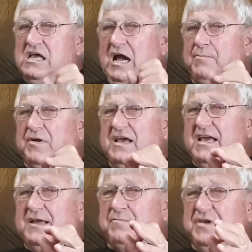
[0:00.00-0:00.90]
I
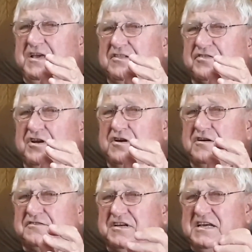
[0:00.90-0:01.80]
played
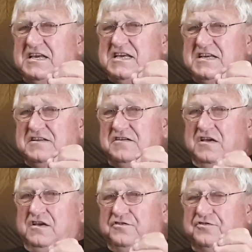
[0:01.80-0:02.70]
B-13,
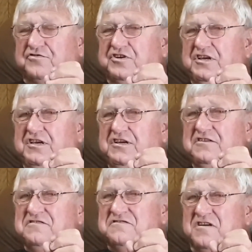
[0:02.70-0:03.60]
your
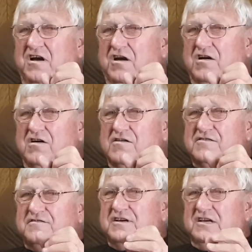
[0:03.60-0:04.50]
cheating
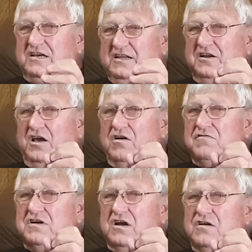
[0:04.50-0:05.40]
heart, and
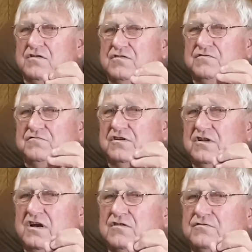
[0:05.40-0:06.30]
long gone
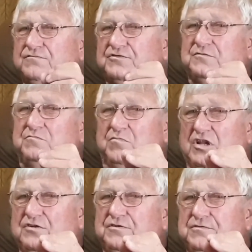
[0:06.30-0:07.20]
lonesome
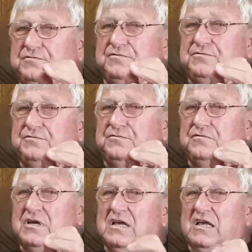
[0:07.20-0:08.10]
blues.
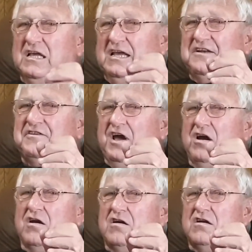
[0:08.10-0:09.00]
And
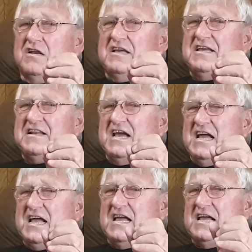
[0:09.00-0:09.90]
darling,
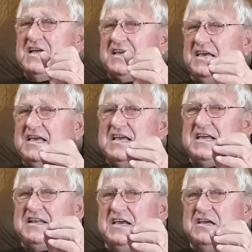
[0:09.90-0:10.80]
I
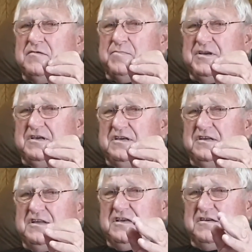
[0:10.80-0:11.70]
can't help it
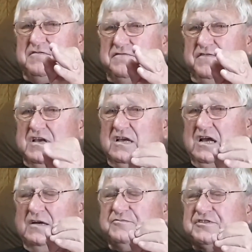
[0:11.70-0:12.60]
if
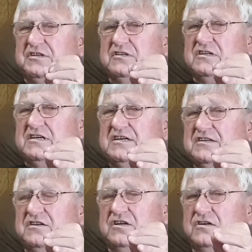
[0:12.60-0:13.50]
I'm still
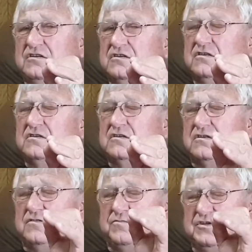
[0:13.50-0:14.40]
in
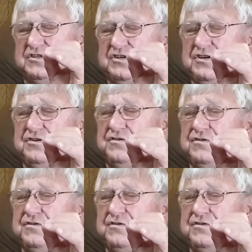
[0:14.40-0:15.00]
love with you.